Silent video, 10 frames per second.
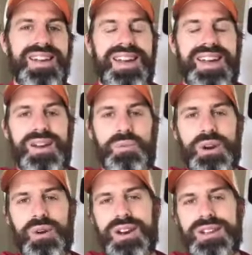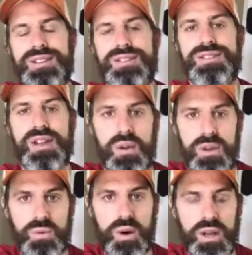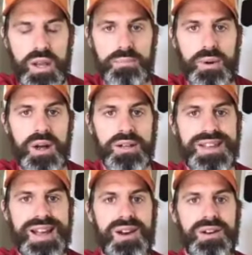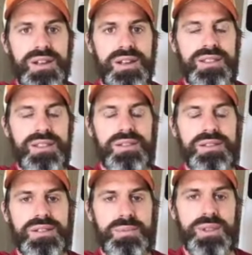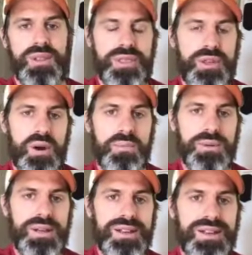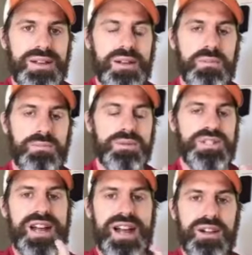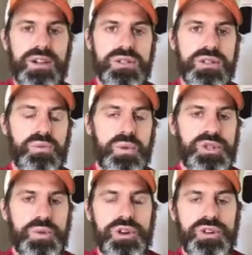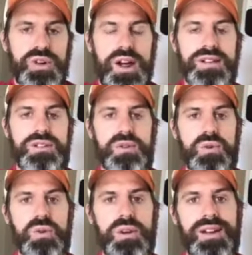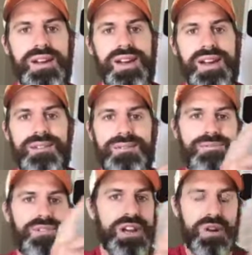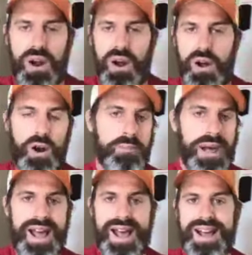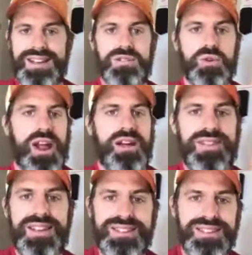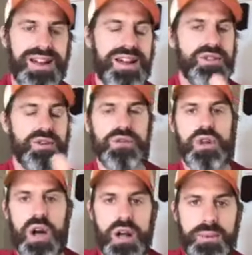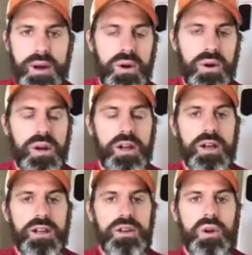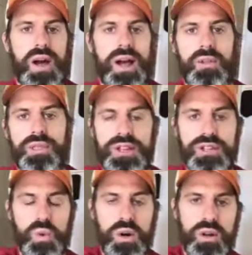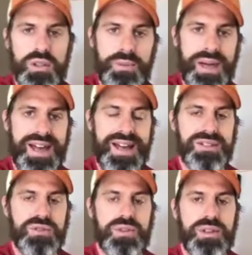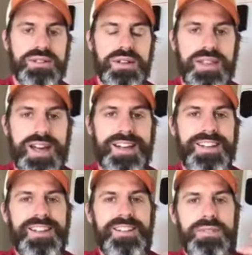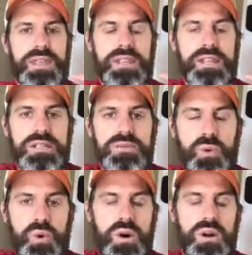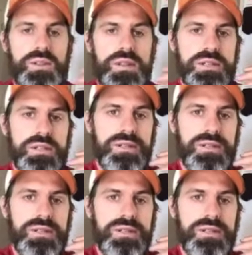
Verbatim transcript: and we don't necessarily want to get bogged down in some of the therapy styles in which we are trying to figure out our past or have insights or talk about, you know, how things were in the past or things like that, then this is more, this is